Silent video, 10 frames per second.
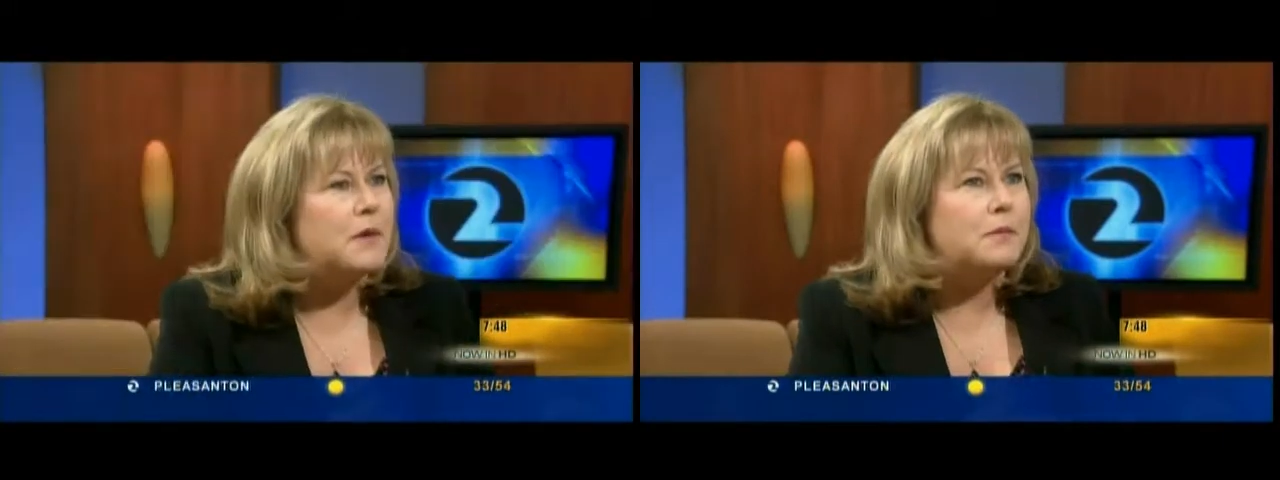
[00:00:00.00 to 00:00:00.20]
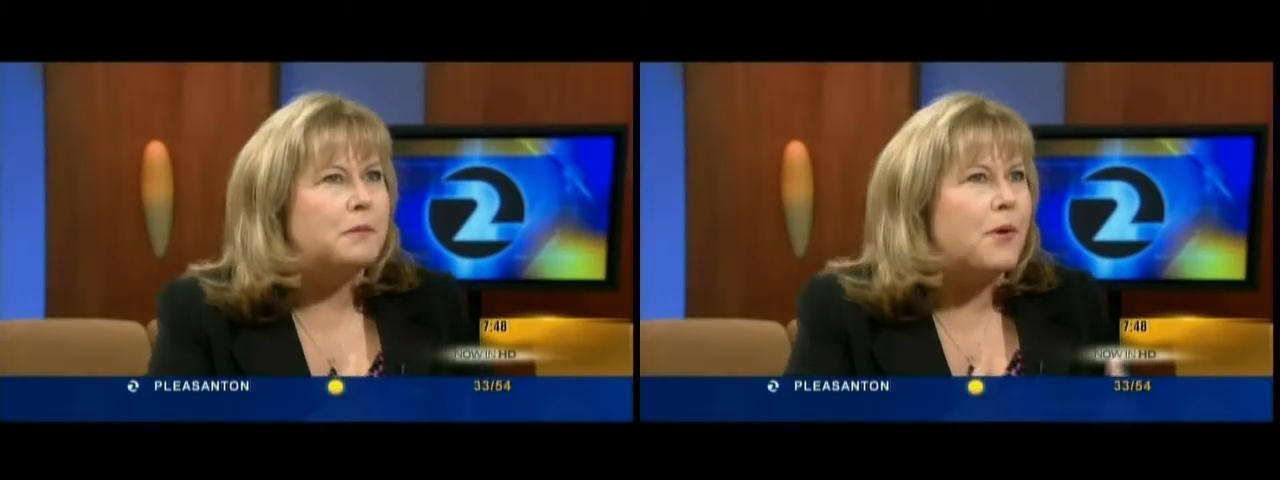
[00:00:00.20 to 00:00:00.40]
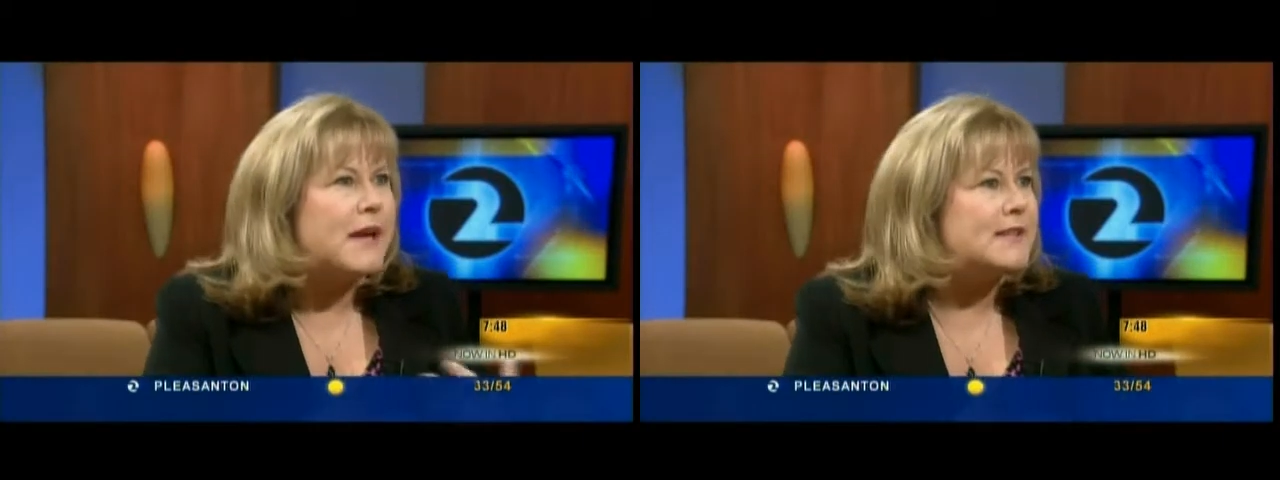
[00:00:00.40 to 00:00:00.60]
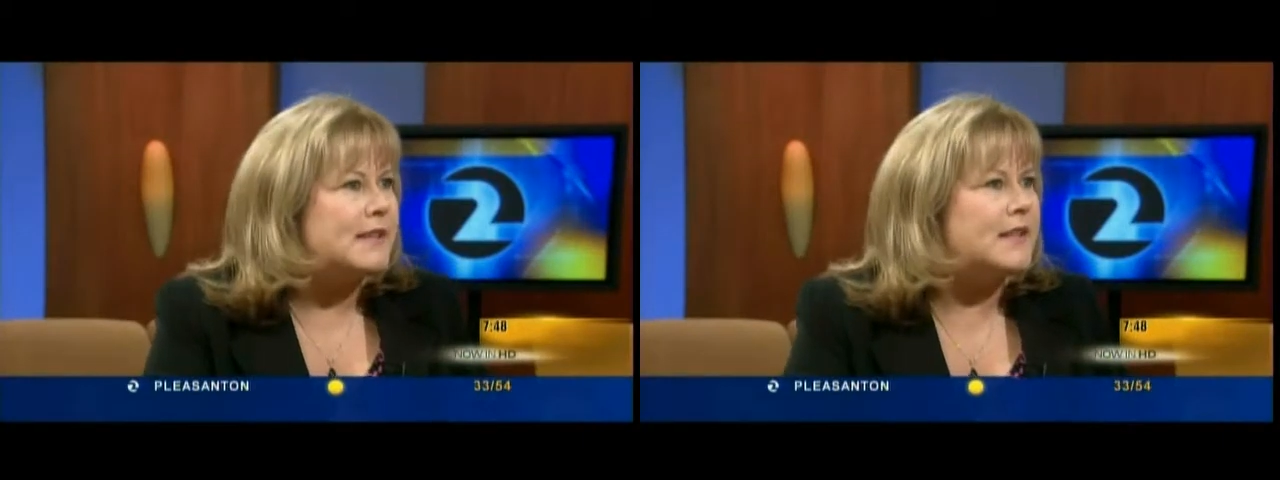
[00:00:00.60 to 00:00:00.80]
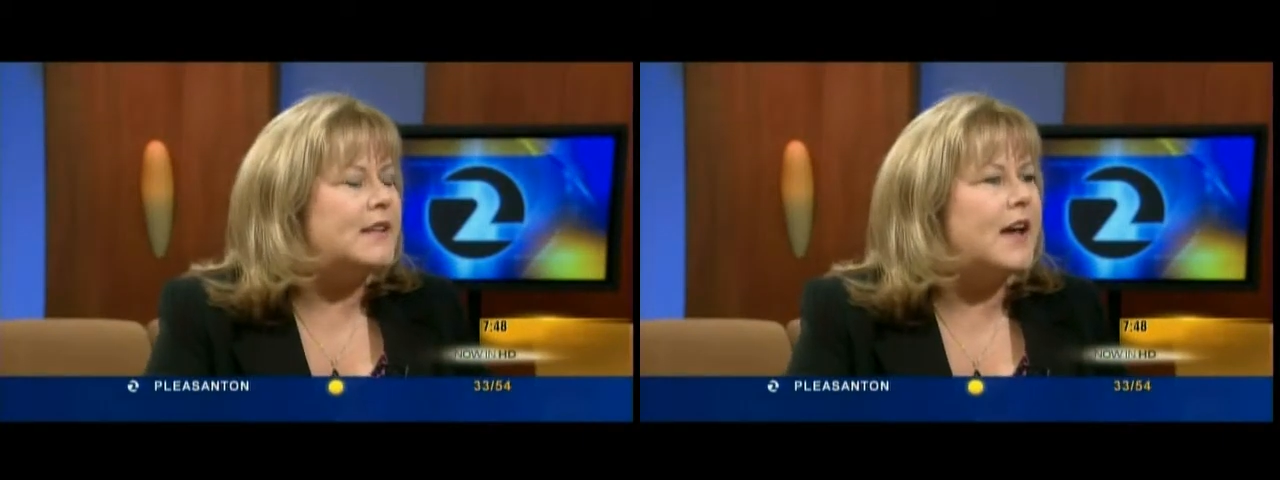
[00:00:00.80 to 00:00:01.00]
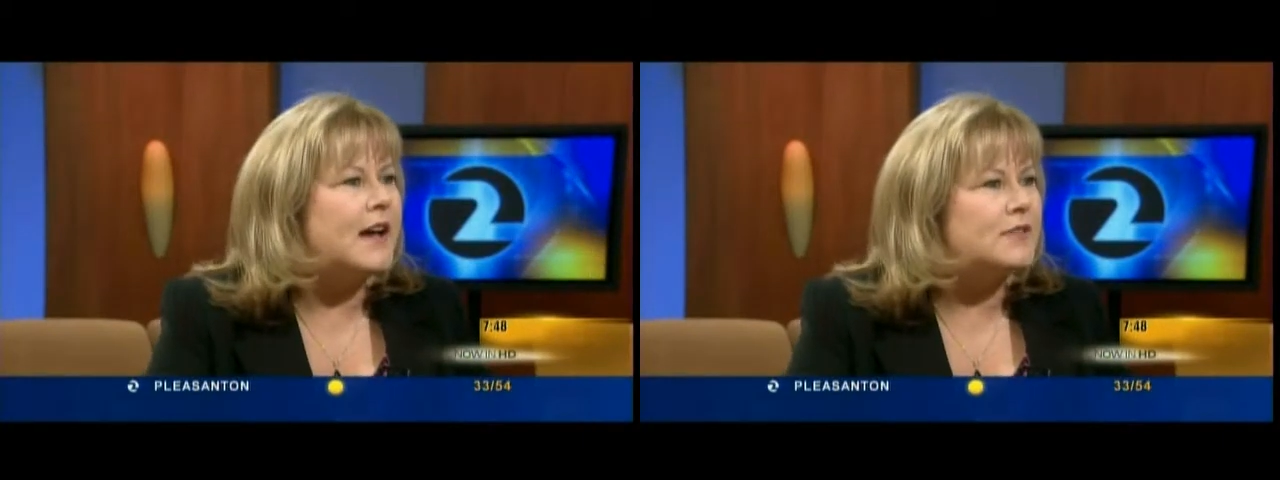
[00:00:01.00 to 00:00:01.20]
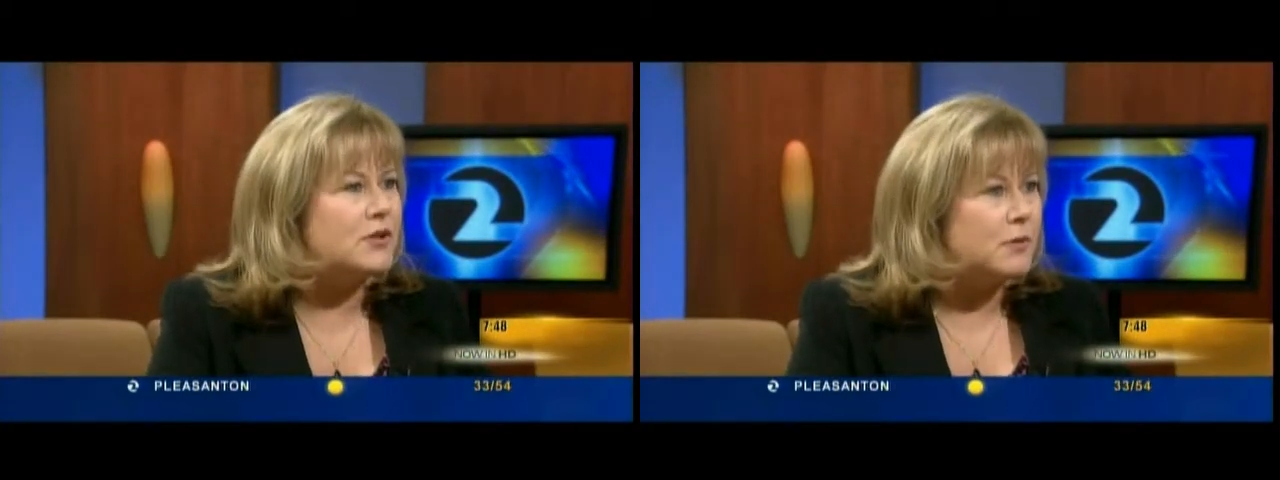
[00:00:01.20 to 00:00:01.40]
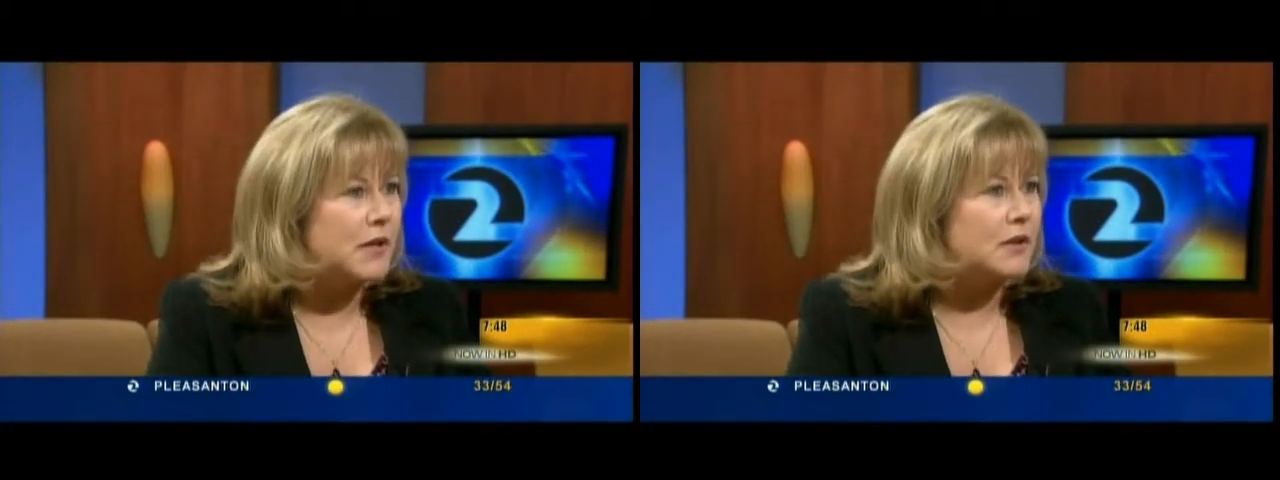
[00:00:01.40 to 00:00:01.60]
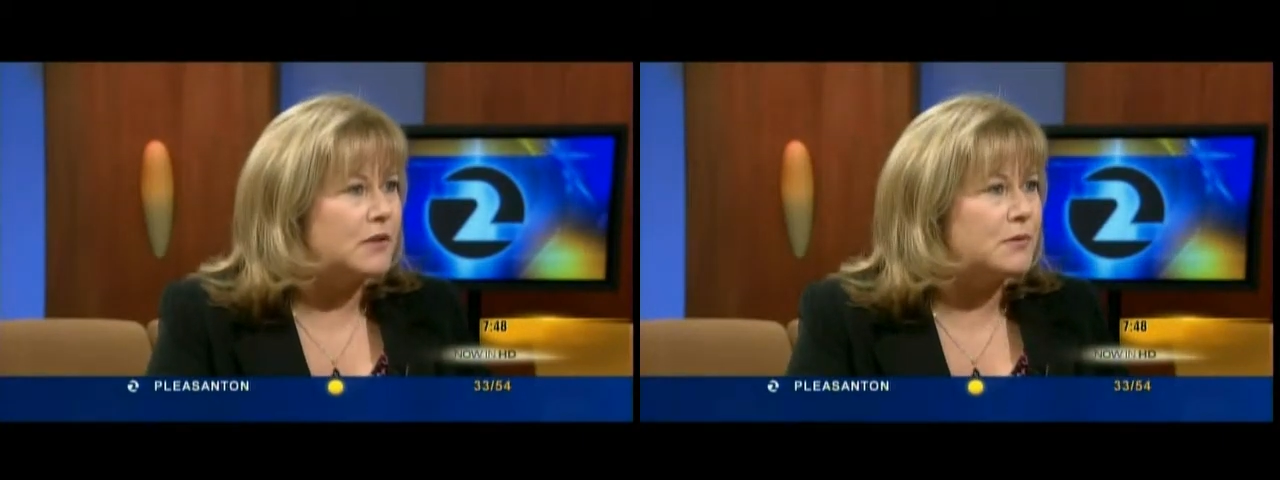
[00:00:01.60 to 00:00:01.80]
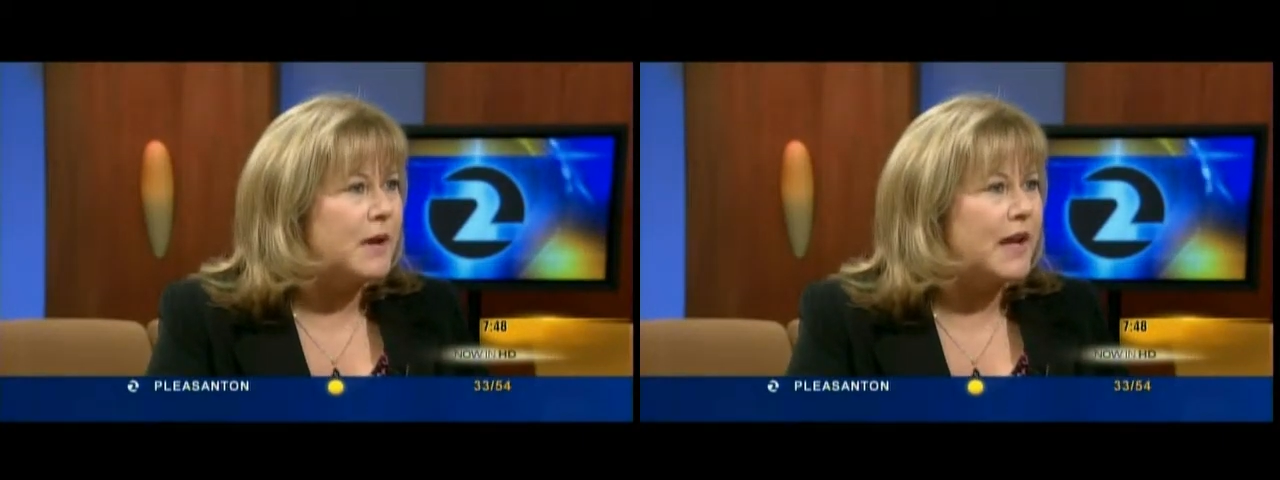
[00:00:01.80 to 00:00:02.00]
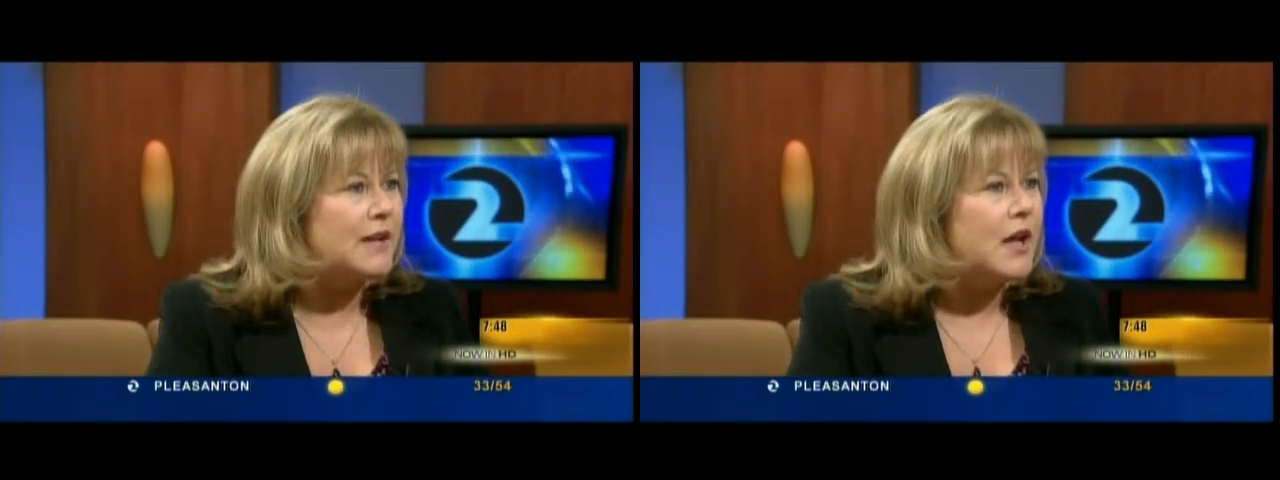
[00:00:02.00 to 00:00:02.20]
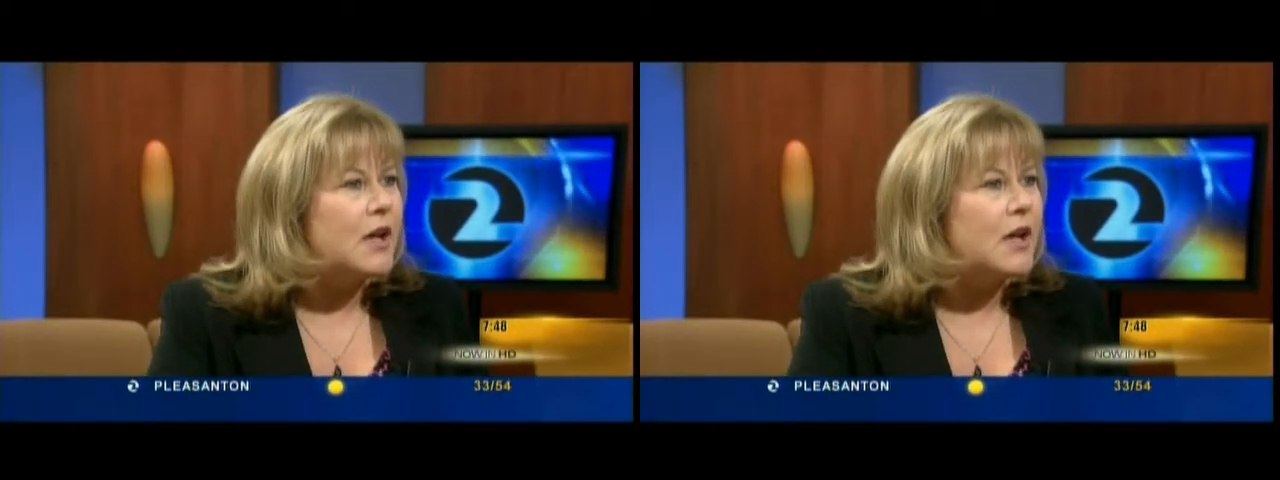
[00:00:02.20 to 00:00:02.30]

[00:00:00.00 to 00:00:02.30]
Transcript: poising it as you want to lose weight,